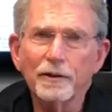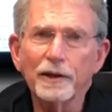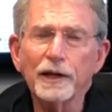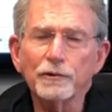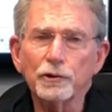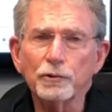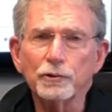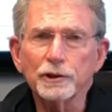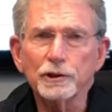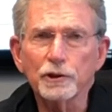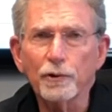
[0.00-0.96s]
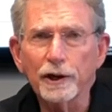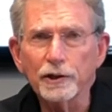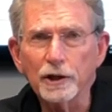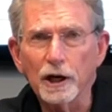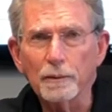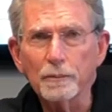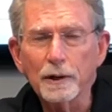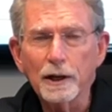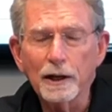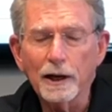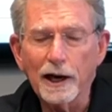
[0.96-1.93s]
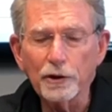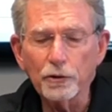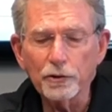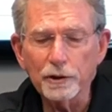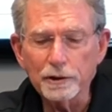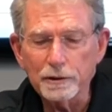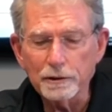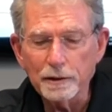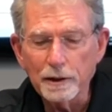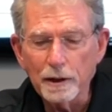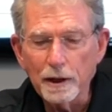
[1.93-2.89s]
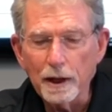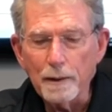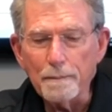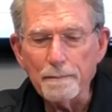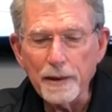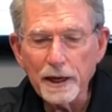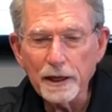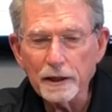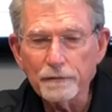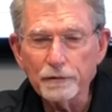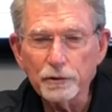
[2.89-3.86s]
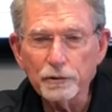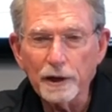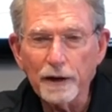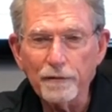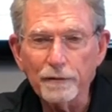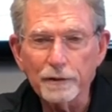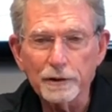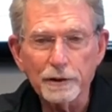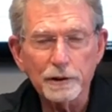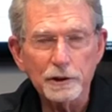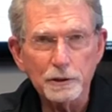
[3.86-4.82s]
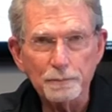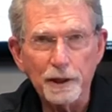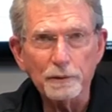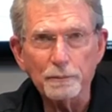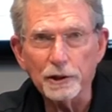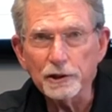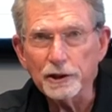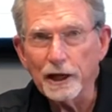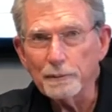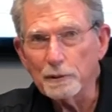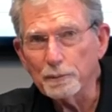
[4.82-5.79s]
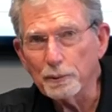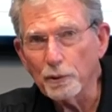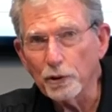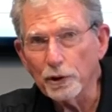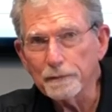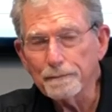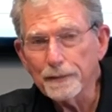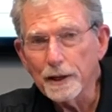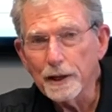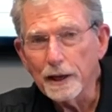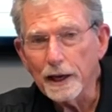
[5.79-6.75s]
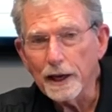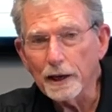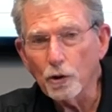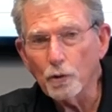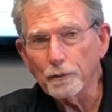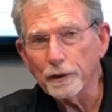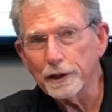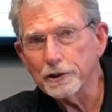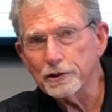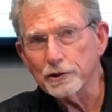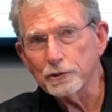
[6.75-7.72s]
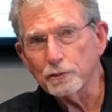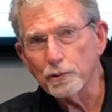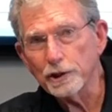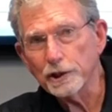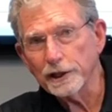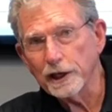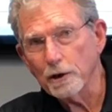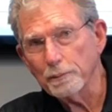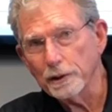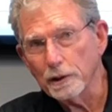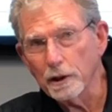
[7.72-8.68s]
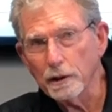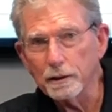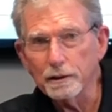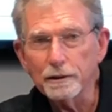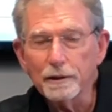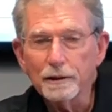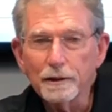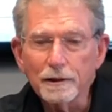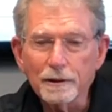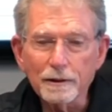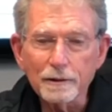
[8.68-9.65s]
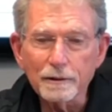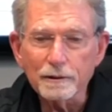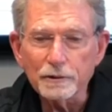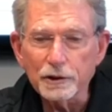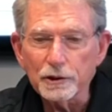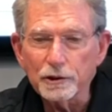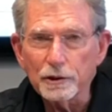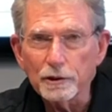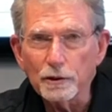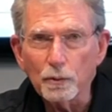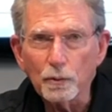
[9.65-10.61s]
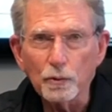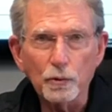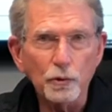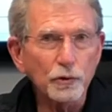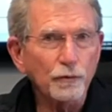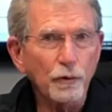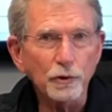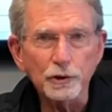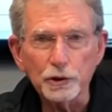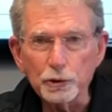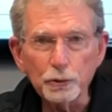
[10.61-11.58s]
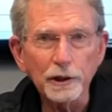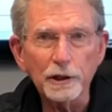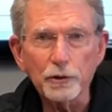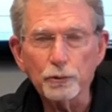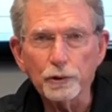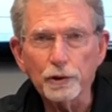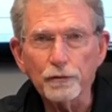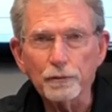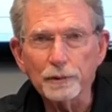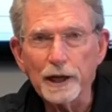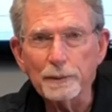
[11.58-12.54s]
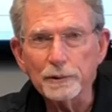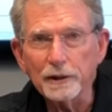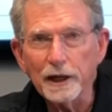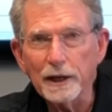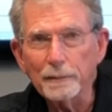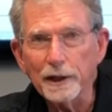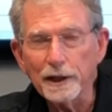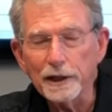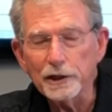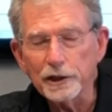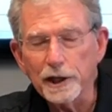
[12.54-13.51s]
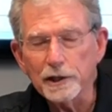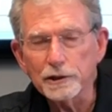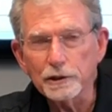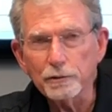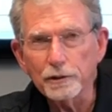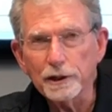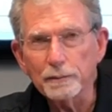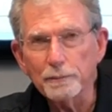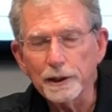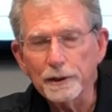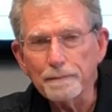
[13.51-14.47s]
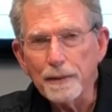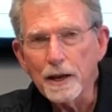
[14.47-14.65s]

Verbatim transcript: thanks for doing such a great job. I know that many of you haven't spent much time at Pomona, and hopefully this is reaching out beyond uh, just those folks that do get through here from time to time. and I get a chance to greet and meet